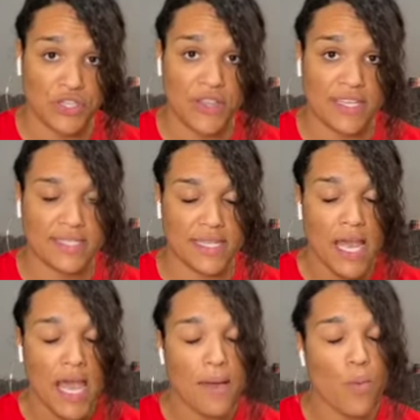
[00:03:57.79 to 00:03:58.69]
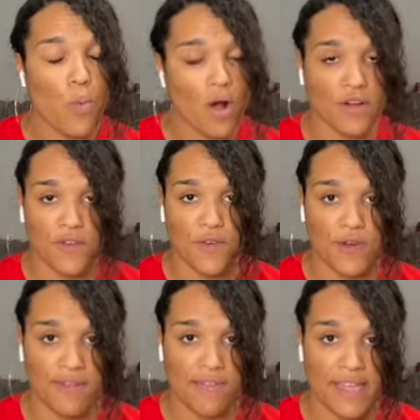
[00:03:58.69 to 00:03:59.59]
this wonderful
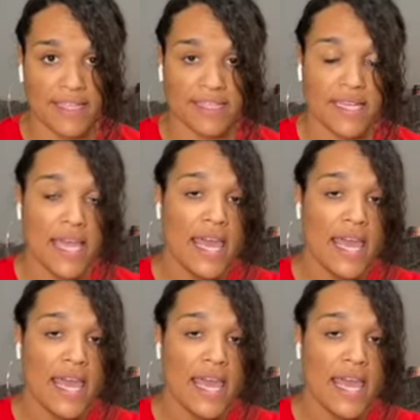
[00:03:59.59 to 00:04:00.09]
event